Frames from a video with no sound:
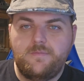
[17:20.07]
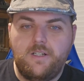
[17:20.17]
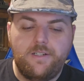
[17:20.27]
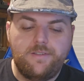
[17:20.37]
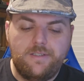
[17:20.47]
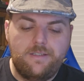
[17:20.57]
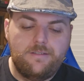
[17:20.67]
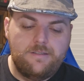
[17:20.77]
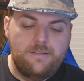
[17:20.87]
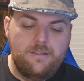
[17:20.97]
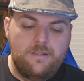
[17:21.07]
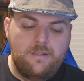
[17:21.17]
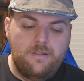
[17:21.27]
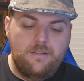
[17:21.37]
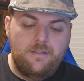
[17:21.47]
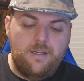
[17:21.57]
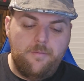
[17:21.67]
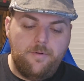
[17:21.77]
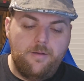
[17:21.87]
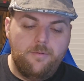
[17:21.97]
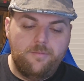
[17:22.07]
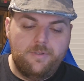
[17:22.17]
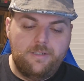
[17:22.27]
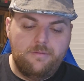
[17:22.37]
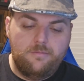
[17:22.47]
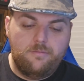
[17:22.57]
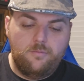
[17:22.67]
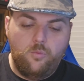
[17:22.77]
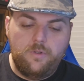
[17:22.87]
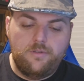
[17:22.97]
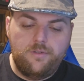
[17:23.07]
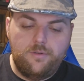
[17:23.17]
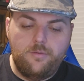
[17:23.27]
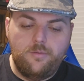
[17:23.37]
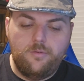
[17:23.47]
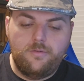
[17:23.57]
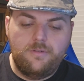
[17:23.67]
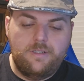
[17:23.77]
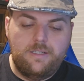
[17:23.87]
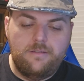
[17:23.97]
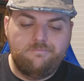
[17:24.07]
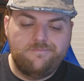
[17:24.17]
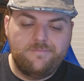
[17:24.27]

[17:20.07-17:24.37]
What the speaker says: Honestly, I probably will do a